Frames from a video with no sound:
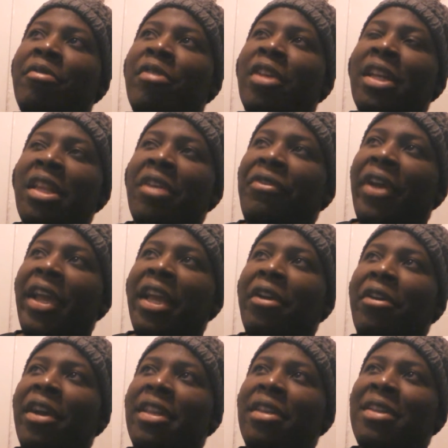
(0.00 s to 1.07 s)
The
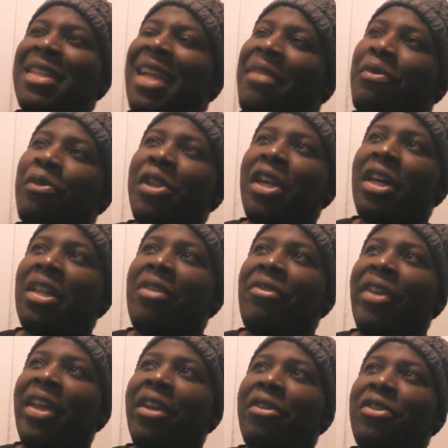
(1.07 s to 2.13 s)
cliffhanger, it's not even really a
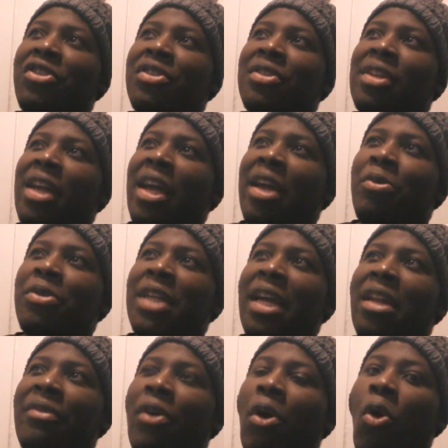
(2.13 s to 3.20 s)
cliffhanger. It was
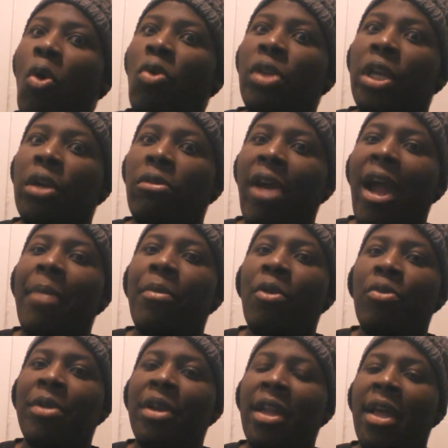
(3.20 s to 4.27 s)
kind of a holy crap
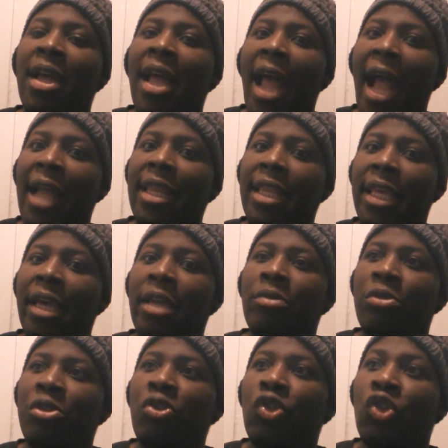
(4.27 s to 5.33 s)
moment at the
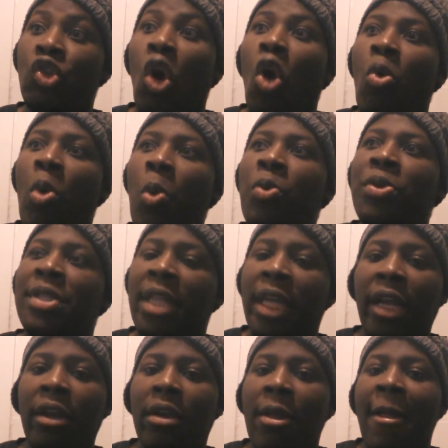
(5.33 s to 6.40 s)
end when you saw what was
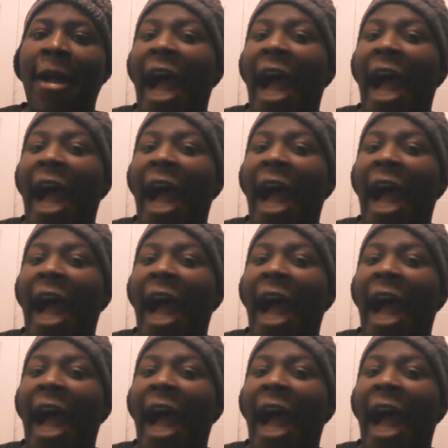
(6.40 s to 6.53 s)
there.